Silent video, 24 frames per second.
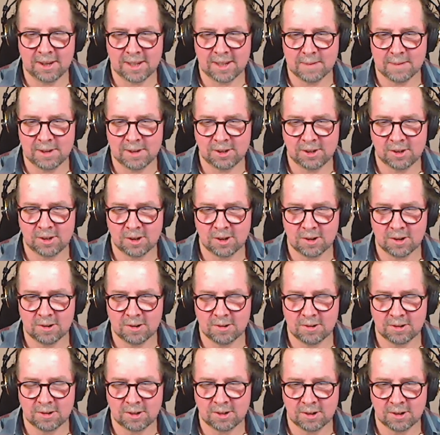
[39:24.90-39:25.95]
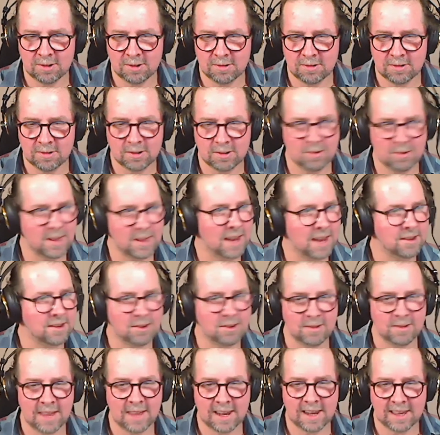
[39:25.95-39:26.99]
me show
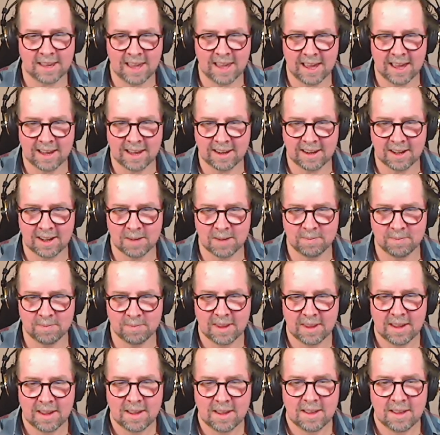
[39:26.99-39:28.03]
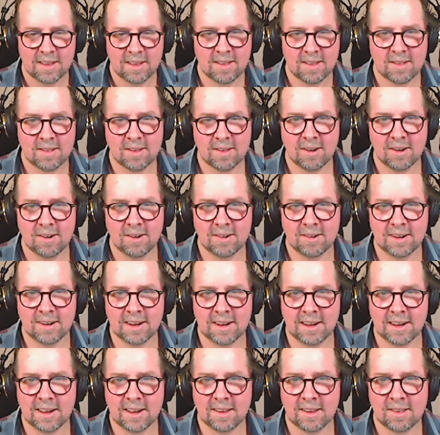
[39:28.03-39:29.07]
that again.
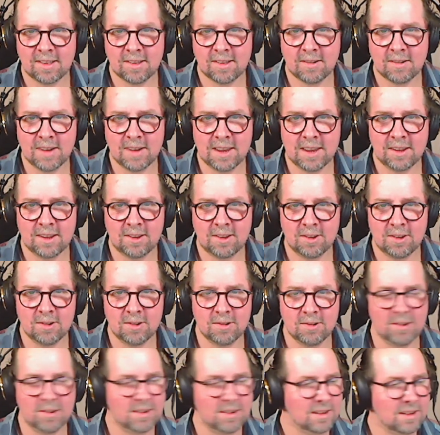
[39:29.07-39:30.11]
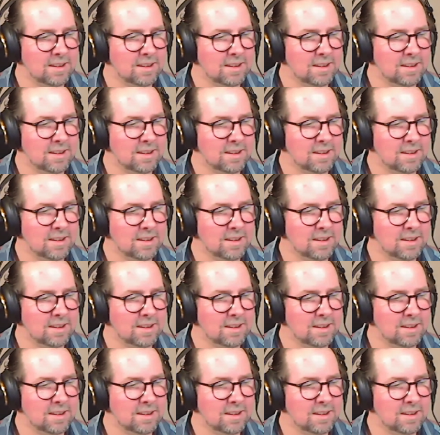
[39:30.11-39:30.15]
So screen 2.